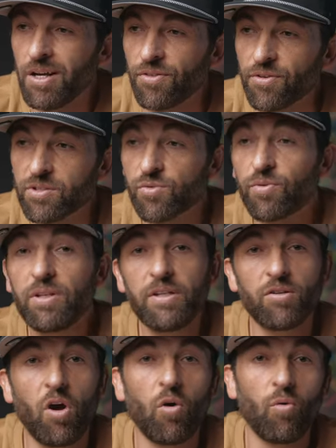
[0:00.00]
There's really
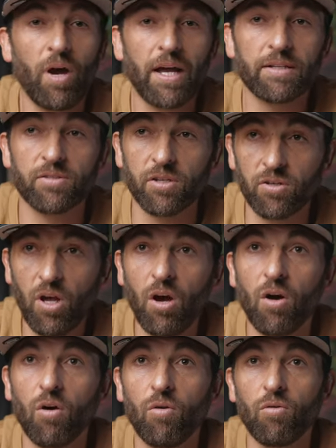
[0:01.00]
no way to
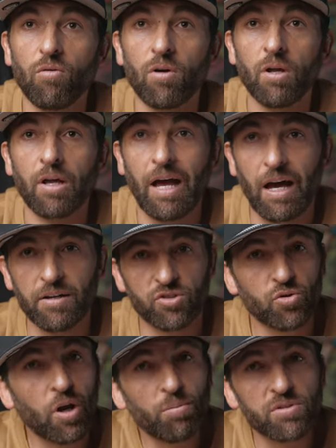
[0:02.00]
know how to
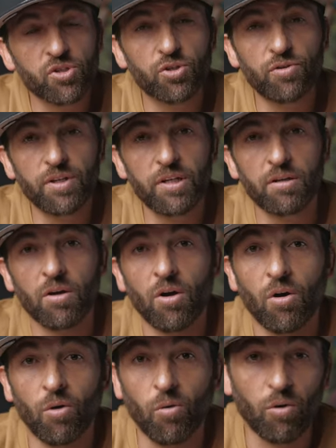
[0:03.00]
troubleshoot it
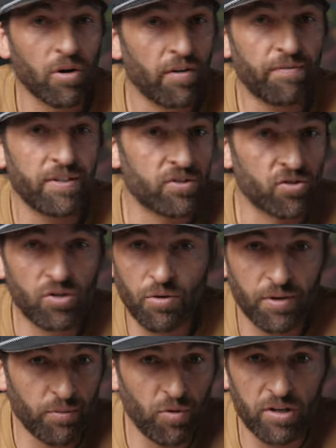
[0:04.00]
or if it's
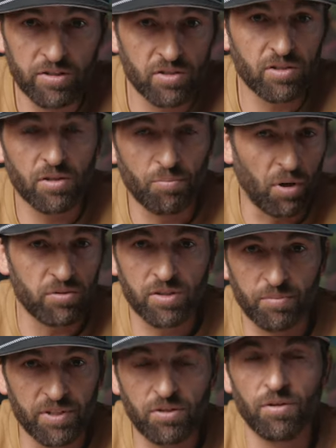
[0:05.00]
doing what it's supposed
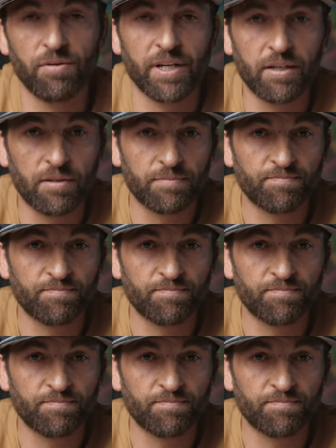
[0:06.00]
to be doing.